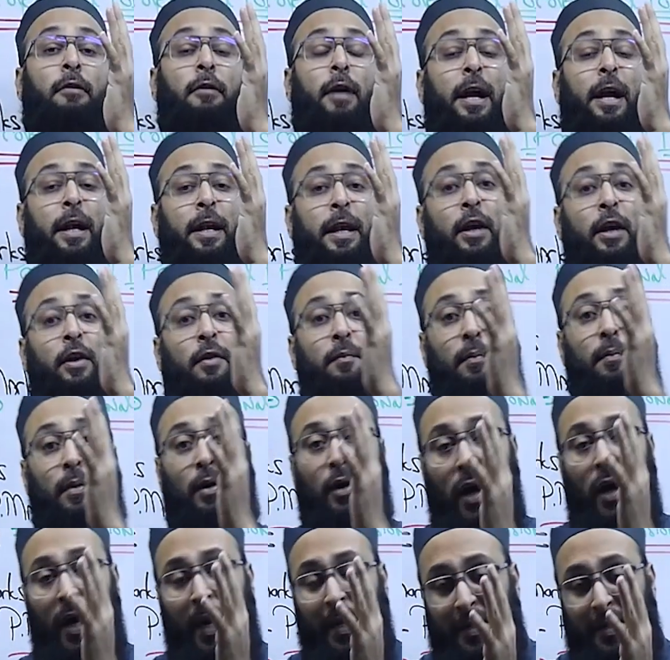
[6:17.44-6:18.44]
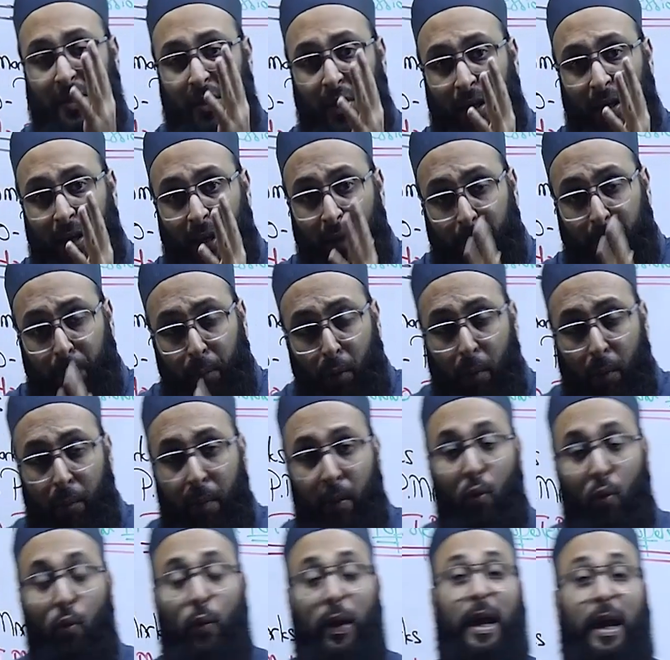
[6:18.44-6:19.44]
writing answer in a
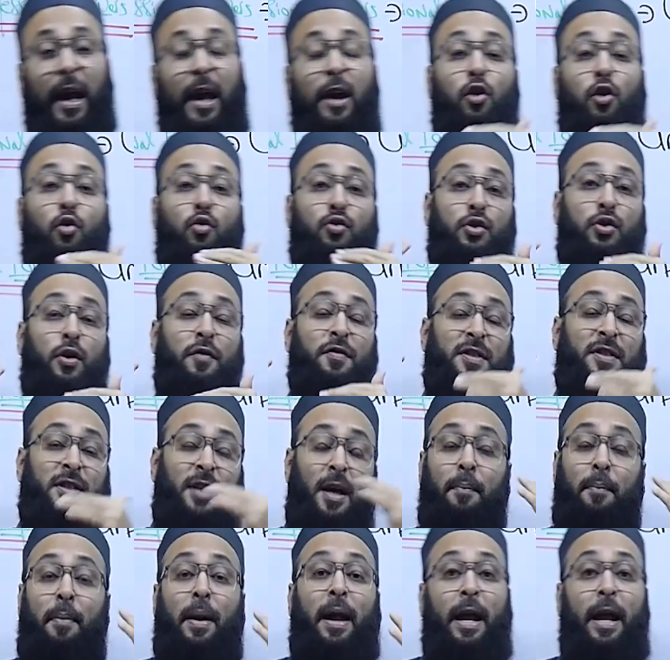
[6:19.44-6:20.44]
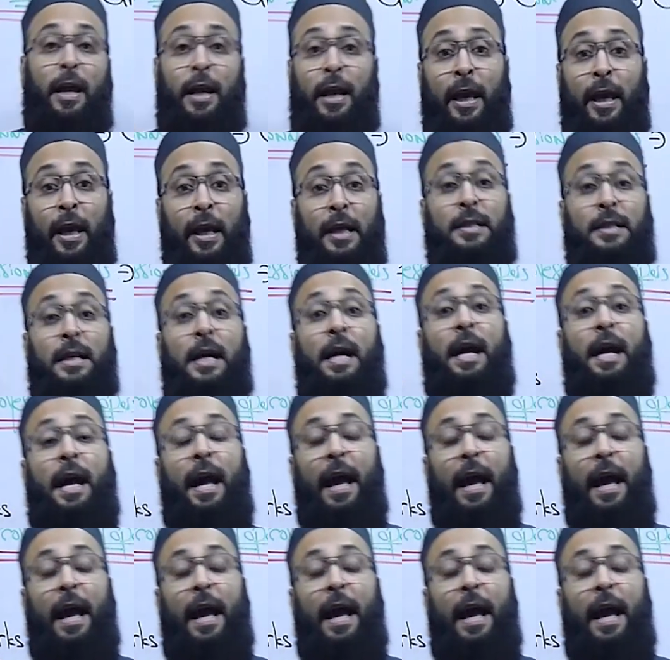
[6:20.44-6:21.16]
proper way, use of subheadings,